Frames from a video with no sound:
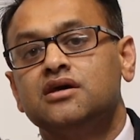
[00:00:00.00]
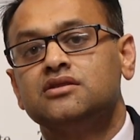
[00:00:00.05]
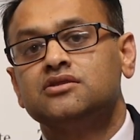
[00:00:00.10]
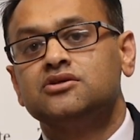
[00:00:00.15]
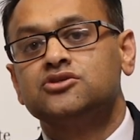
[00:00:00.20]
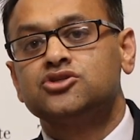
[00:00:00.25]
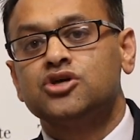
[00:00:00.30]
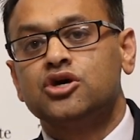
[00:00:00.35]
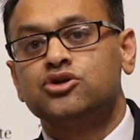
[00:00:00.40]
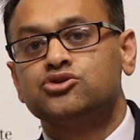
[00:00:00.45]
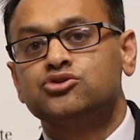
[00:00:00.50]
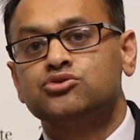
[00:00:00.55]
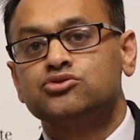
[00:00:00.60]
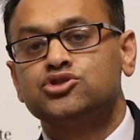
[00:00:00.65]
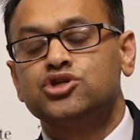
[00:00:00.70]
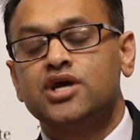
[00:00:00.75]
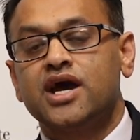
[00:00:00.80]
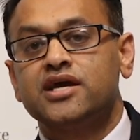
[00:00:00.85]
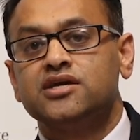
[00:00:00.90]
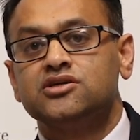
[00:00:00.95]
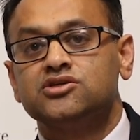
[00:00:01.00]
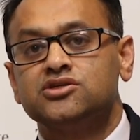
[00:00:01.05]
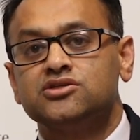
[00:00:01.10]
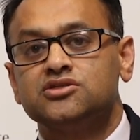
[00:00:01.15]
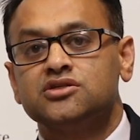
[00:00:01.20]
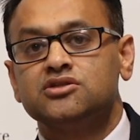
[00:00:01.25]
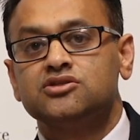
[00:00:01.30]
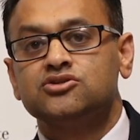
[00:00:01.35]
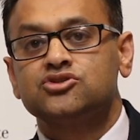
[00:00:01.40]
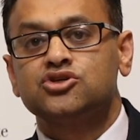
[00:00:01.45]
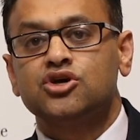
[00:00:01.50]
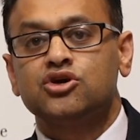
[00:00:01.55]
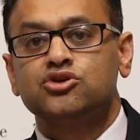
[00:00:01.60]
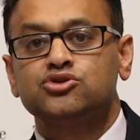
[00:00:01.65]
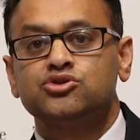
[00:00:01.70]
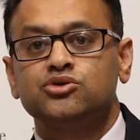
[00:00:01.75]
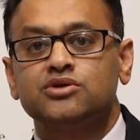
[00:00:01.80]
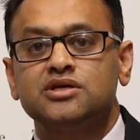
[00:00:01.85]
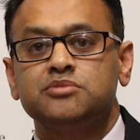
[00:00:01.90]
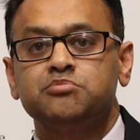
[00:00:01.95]
the social changes and the
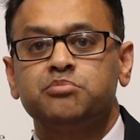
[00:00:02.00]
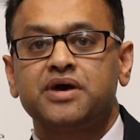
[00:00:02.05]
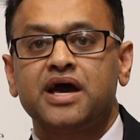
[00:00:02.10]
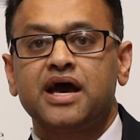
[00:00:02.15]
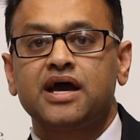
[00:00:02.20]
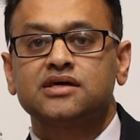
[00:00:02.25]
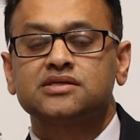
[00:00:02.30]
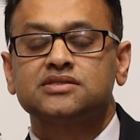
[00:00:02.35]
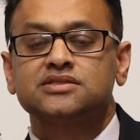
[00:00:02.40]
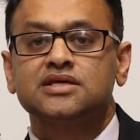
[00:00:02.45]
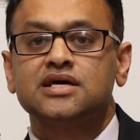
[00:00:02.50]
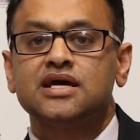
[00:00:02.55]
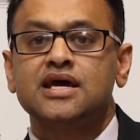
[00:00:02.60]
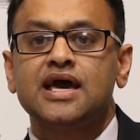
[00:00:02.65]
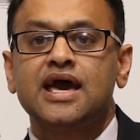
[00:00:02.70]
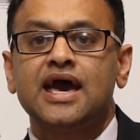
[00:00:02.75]
social impacts.